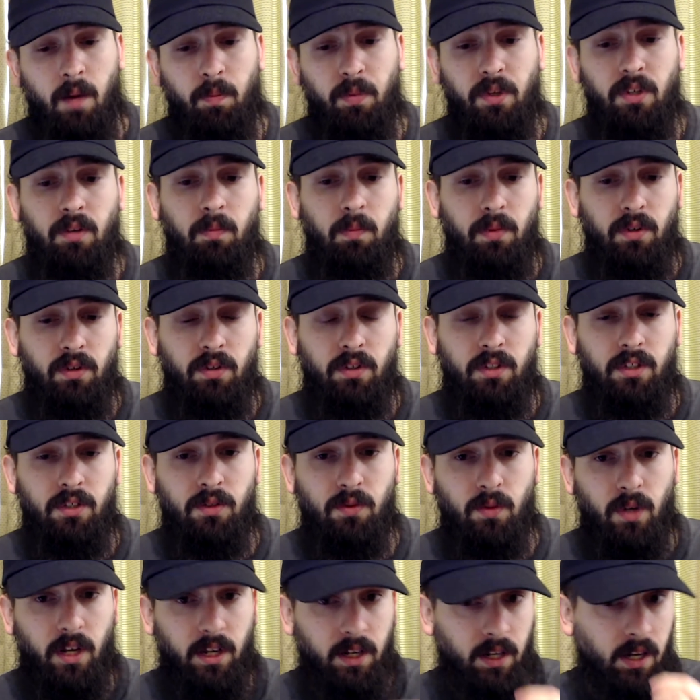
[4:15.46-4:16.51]
abilities
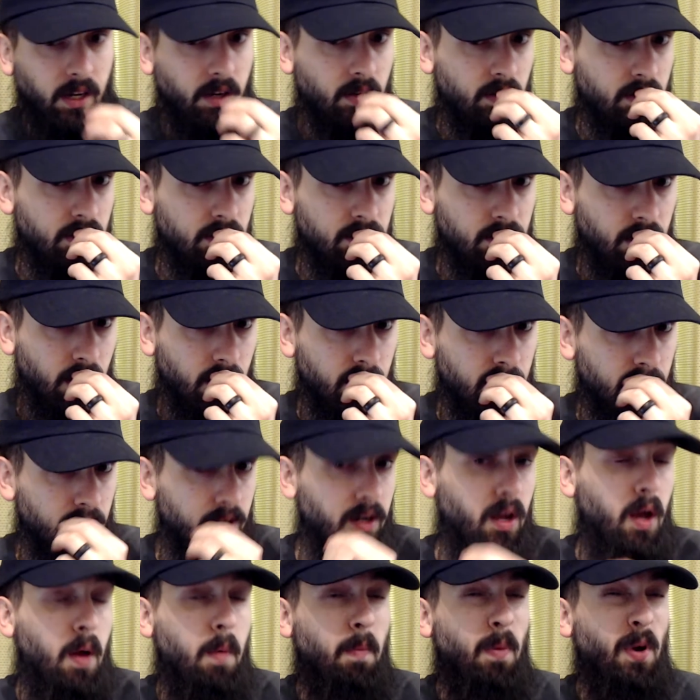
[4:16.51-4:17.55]
right now in
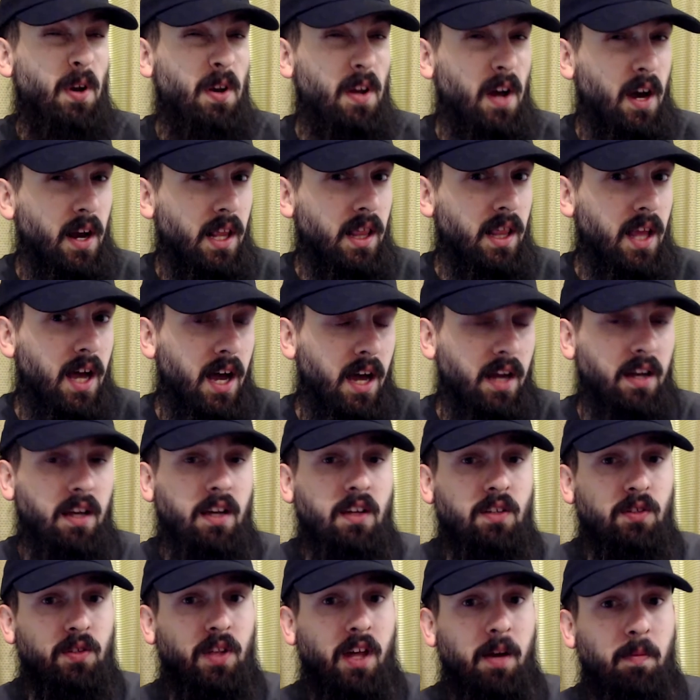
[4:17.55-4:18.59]
Standard, but not a lot.
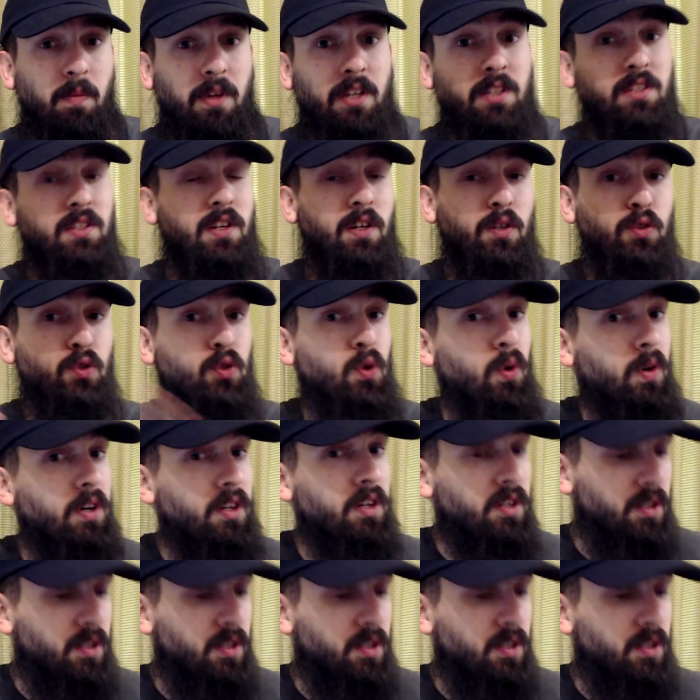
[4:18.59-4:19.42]
So that means there's going to